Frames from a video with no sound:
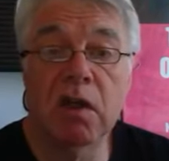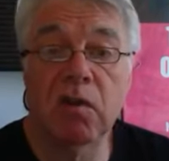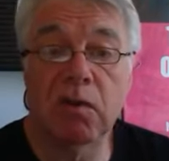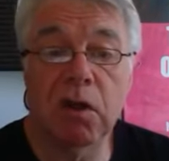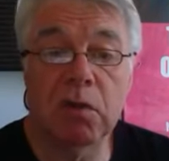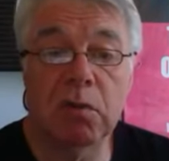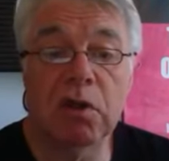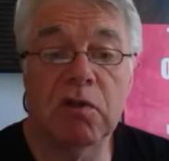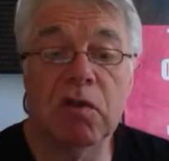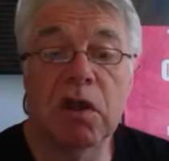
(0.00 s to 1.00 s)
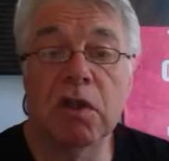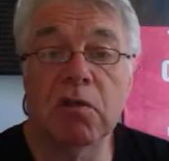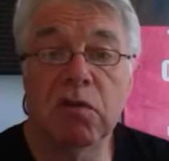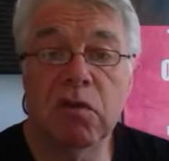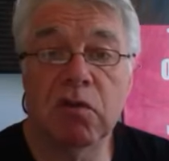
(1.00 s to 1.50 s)
So in other words,
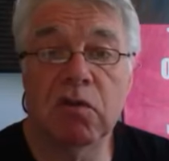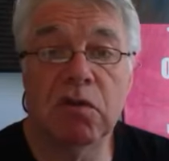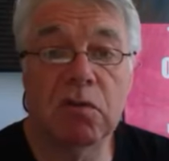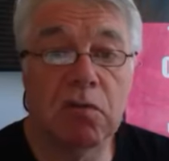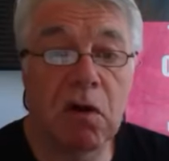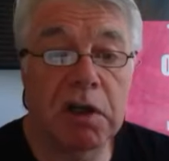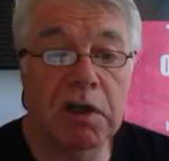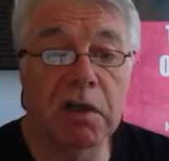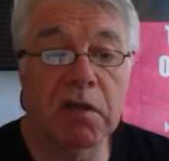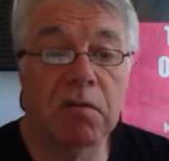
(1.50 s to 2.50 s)
the risk to the rider